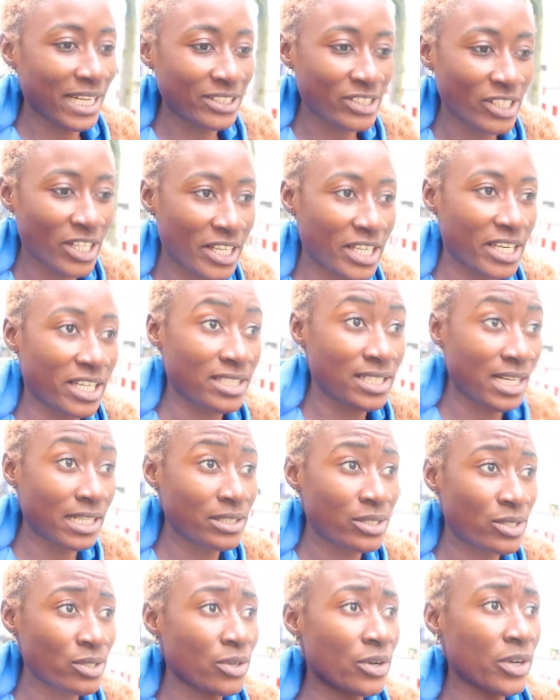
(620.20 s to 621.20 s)
jacket,
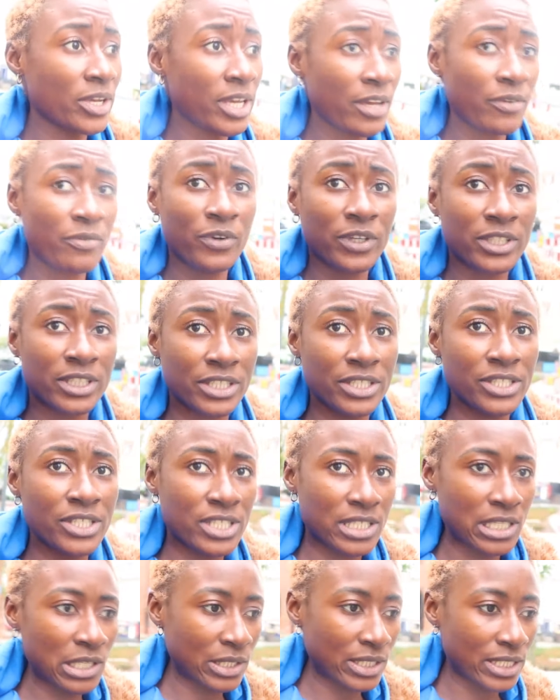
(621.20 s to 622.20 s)
and it's okay for
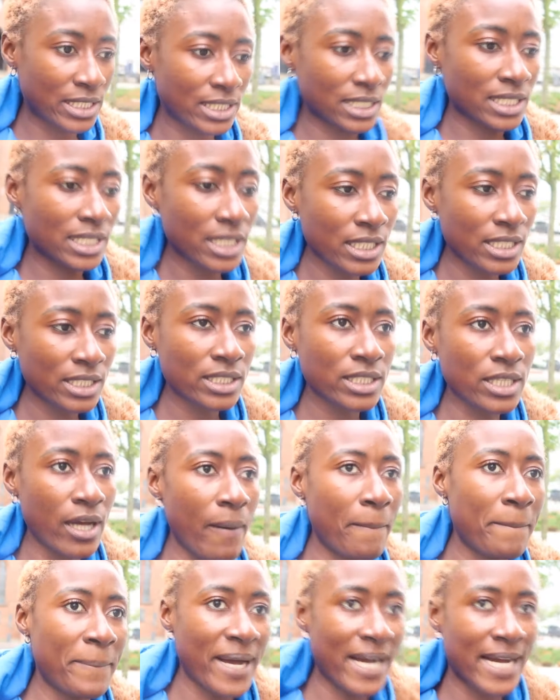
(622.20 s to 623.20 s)
3 zloty.
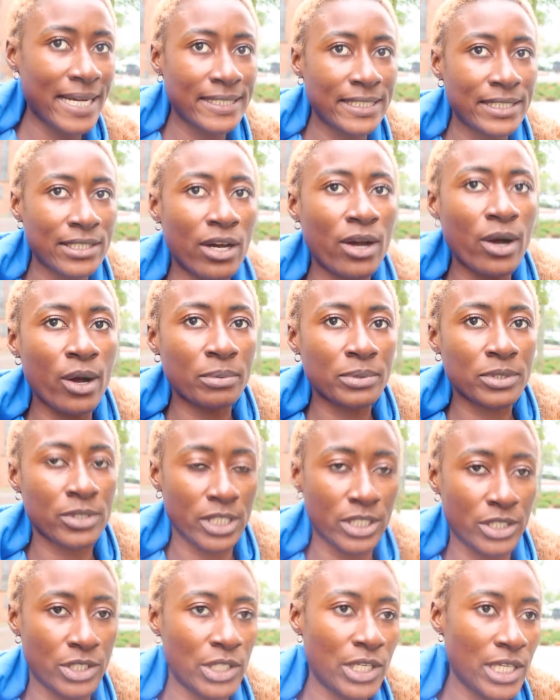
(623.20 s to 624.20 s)
Not bad, not up
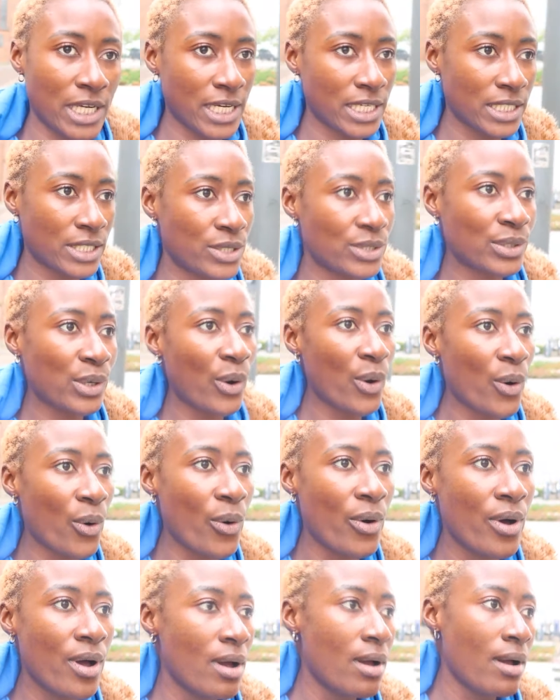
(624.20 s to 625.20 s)
to $1.
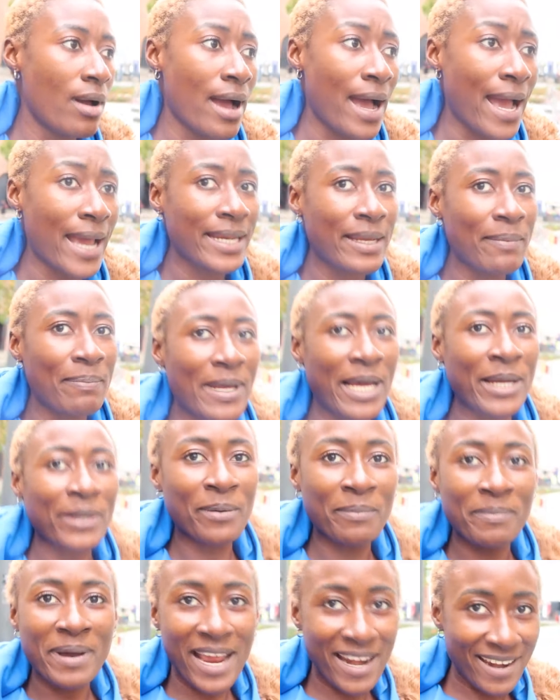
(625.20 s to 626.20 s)
So I didn't
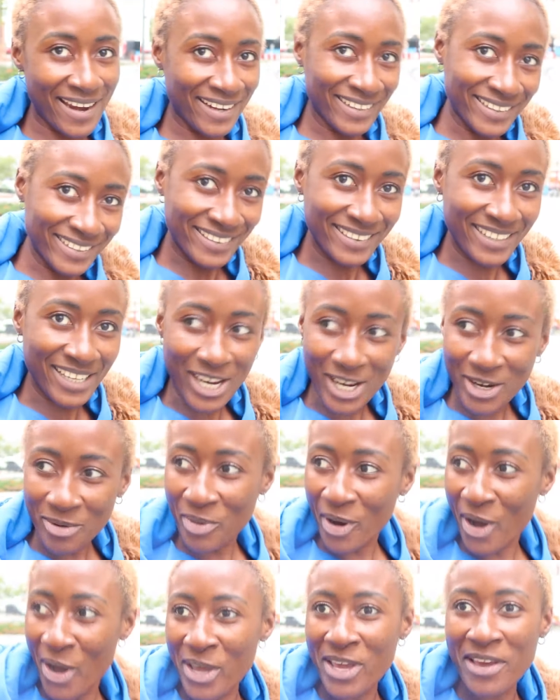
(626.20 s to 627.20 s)
plan on buying
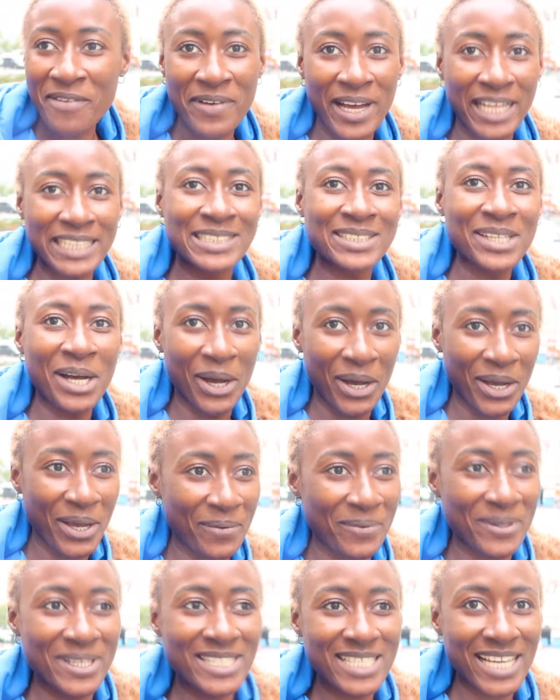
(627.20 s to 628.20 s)
anything, but if at all,
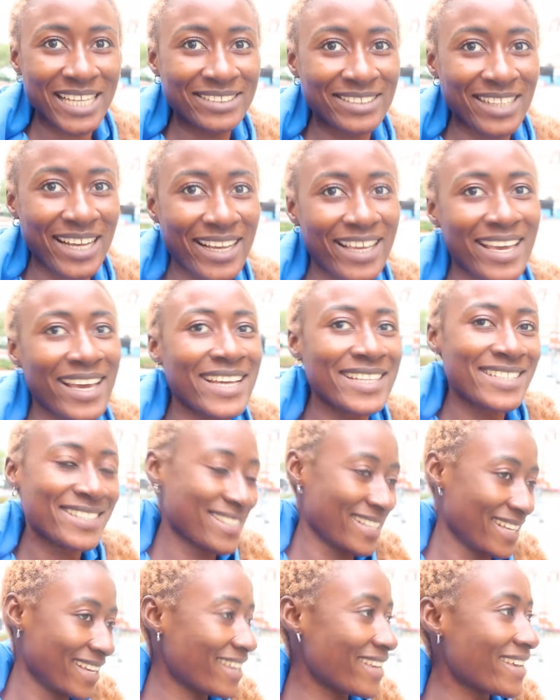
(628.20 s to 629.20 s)
a winter jacket,
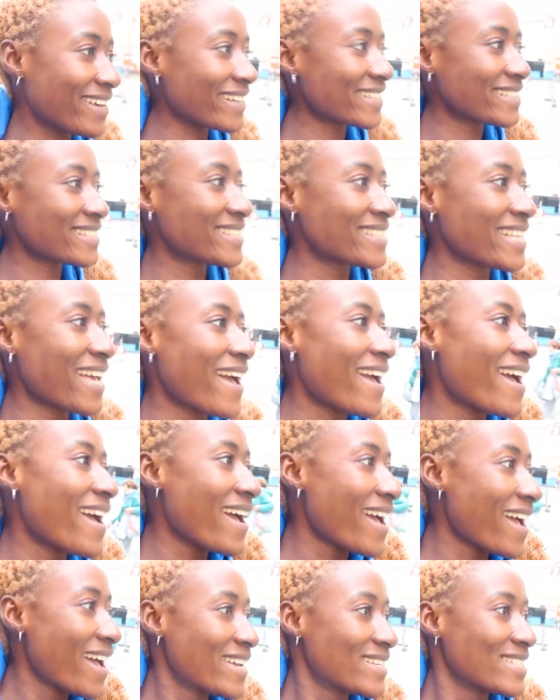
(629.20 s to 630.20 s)
yes.
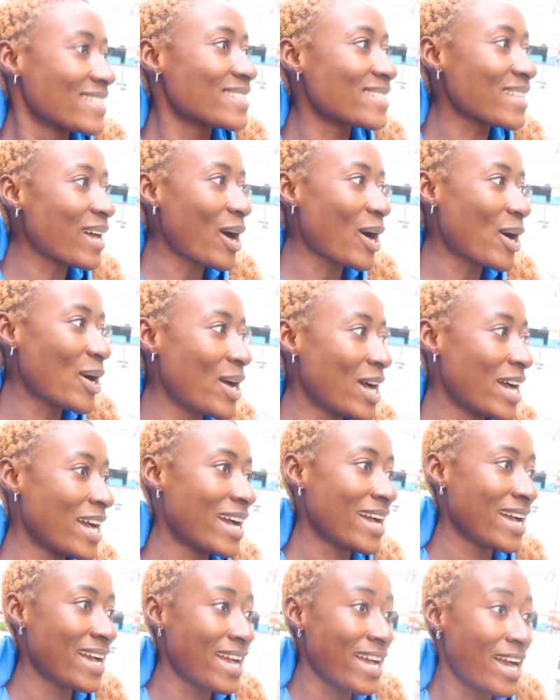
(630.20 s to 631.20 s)

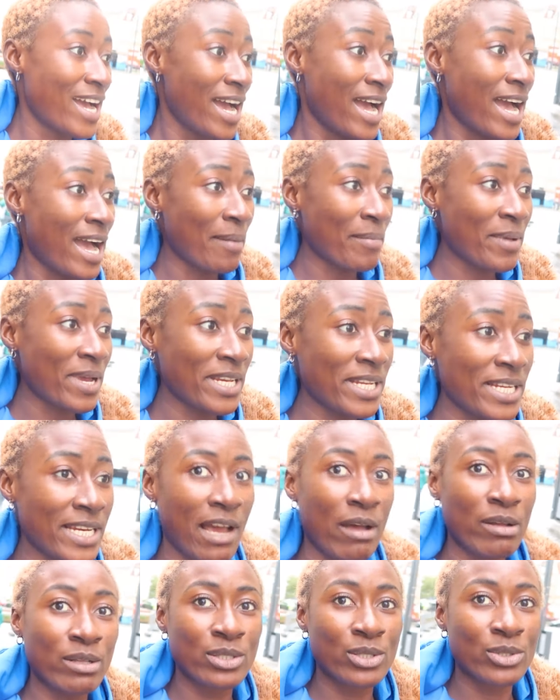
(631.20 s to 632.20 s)
So I'm heading
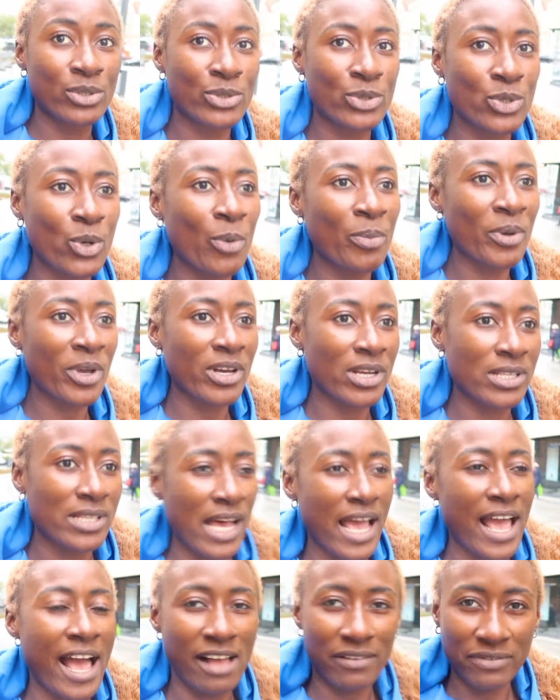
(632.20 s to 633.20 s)
now to school because
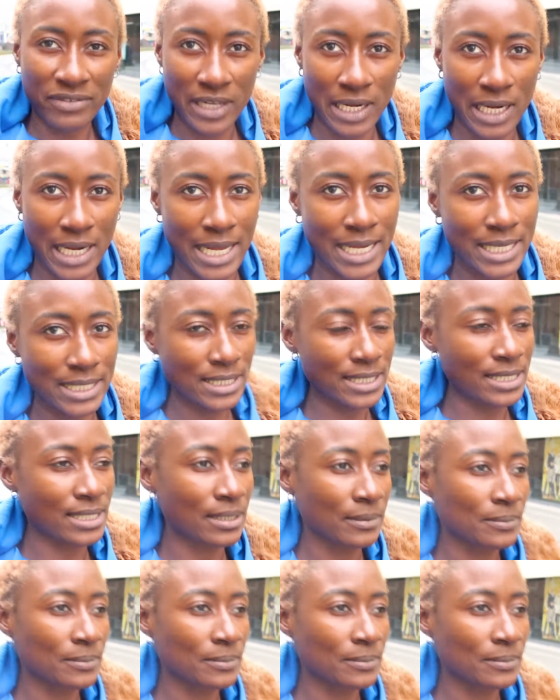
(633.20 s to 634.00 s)
I have class.